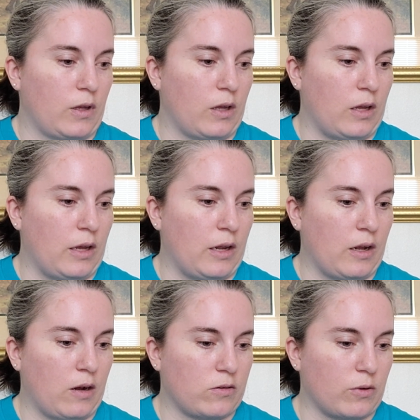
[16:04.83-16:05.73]
And
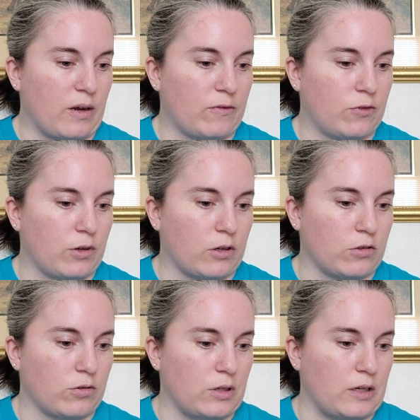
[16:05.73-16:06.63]
I also have Trick or
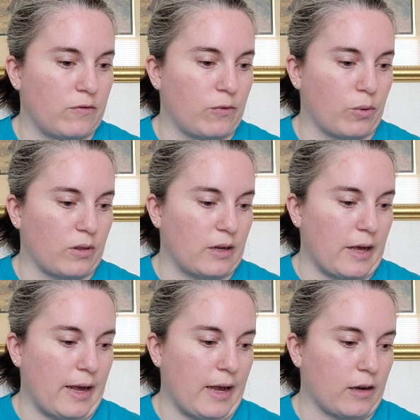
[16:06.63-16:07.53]
Treat for the
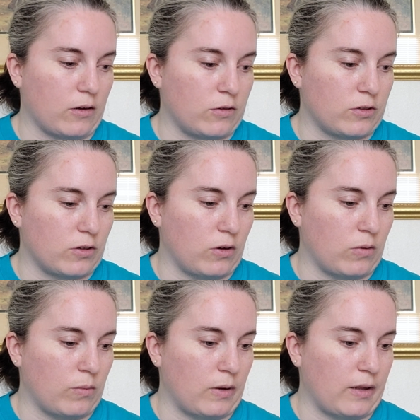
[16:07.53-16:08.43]
diagonal.
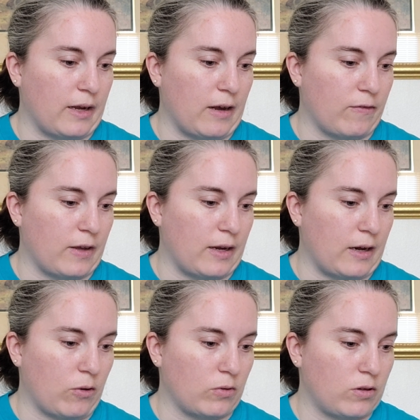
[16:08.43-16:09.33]
So while I have that
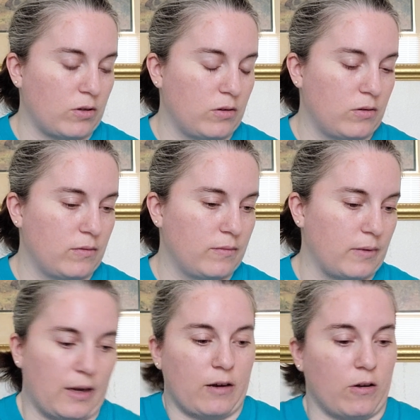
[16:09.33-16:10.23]
out,
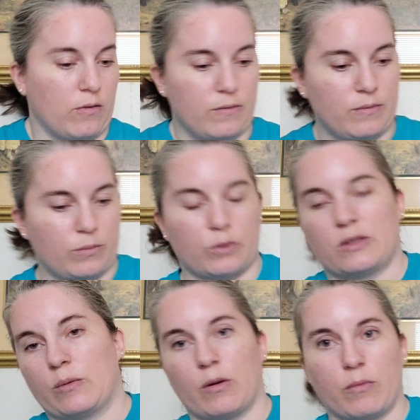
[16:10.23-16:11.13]
I don't know. We'll
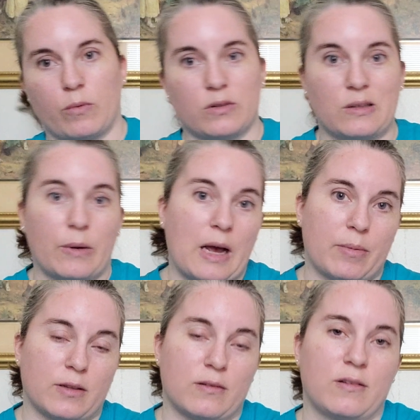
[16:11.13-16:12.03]
see what
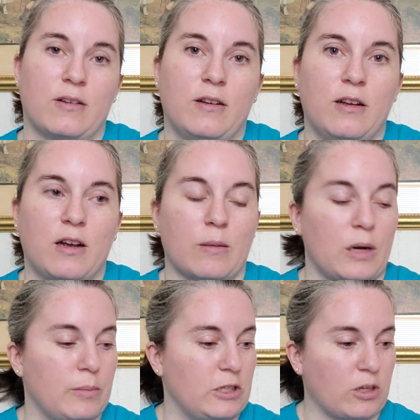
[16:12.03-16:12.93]
happens. I
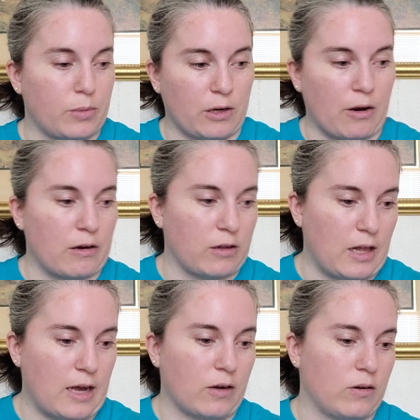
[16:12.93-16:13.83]
might be jumping around a
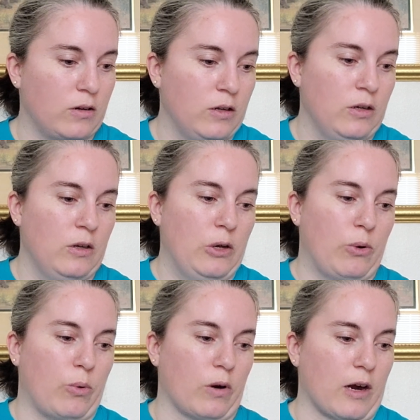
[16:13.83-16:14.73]
lot,
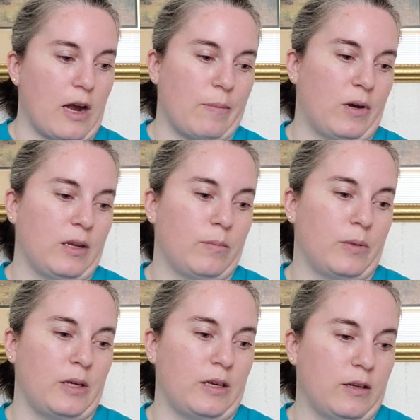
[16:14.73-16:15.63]
or I might
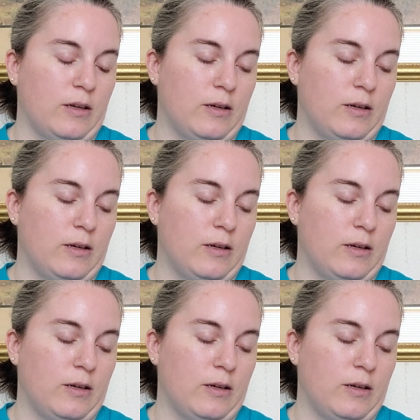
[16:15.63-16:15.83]
be